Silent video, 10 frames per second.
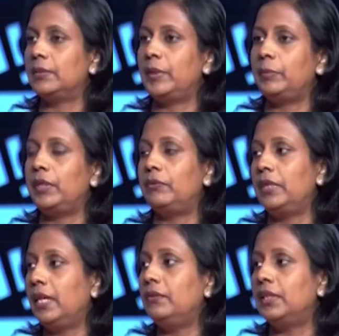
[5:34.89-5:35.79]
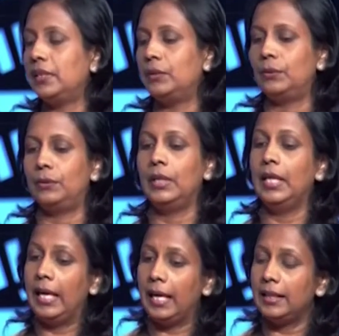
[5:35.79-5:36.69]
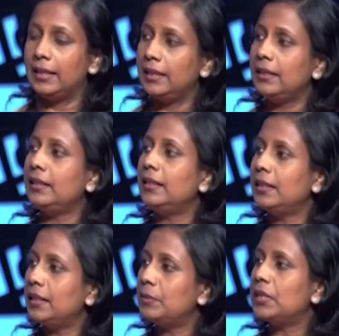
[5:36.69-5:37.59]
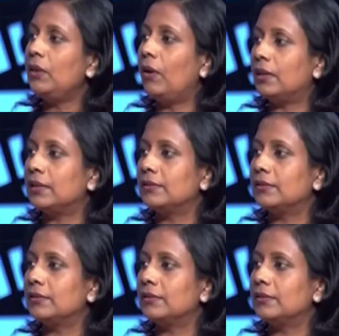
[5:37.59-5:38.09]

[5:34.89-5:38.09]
maybe every hour, I don't know. And then he keeps a log,